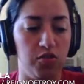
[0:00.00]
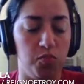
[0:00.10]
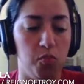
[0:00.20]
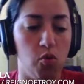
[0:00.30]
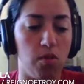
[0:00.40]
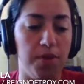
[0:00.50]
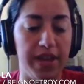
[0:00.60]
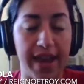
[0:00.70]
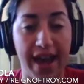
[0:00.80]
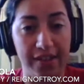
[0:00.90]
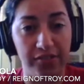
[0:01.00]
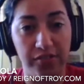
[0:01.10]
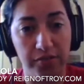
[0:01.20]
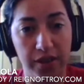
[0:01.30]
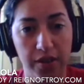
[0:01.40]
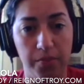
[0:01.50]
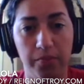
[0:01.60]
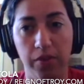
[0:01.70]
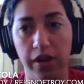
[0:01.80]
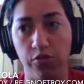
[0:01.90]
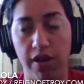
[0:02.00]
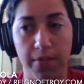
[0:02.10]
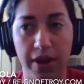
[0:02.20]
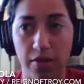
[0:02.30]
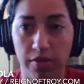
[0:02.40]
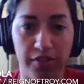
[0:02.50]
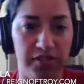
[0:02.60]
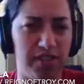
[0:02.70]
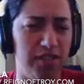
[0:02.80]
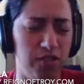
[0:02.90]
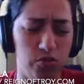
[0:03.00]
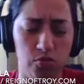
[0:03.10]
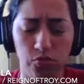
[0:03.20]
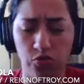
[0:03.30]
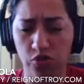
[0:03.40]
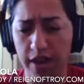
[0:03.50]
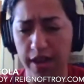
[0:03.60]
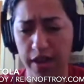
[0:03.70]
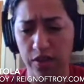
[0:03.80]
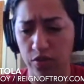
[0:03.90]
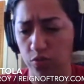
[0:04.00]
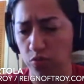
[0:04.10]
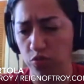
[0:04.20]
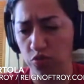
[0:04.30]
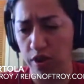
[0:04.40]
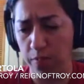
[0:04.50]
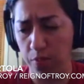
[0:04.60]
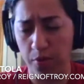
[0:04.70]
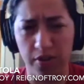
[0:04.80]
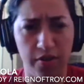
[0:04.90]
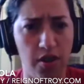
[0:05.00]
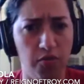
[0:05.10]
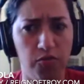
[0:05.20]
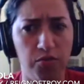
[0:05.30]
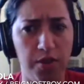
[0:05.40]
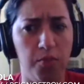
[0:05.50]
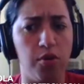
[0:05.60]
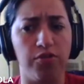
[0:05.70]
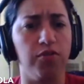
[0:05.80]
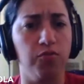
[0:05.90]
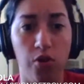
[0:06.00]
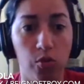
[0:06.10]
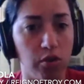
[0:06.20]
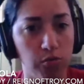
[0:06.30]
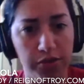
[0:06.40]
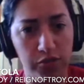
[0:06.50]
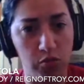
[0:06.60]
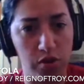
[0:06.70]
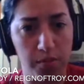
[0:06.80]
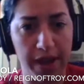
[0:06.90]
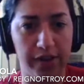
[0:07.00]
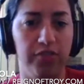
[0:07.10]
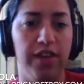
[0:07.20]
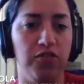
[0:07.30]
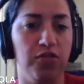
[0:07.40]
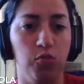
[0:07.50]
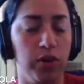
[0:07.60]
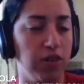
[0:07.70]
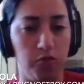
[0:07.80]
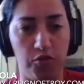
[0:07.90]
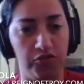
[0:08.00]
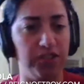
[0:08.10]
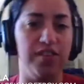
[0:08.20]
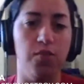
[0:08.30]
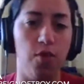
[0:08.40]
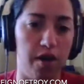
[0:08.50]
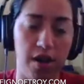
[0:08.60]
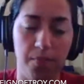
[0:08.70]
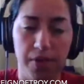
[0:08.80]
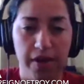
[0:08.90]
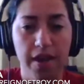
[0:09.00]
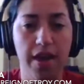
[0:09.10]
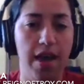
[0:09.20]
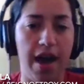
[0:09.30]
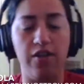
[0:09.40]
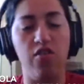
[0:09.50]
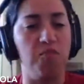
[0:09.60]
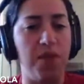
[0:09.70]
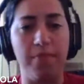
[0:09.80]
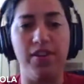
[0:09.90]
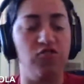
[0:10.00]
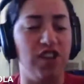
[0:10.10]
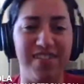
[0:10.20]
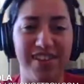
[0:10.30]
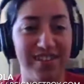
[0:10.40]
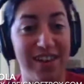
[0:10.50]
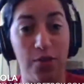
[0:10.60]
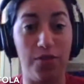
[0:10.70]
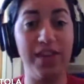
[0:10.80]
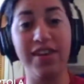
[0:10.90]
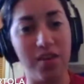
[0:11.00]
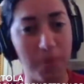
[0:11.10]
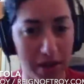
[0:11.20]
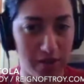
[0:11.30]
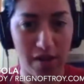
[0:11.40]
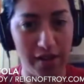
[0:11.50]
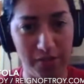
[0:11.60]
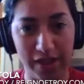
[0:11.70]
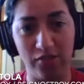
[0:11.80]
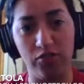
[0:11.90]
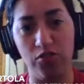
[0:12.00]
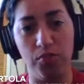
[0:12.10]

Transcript: there's more being asked of him. Graham Harrell is a huge proponent of the importance of footwork with his quarterback. So that's one of the first things he brought up. And I don't know if maybe JT is now thinking about a lot of things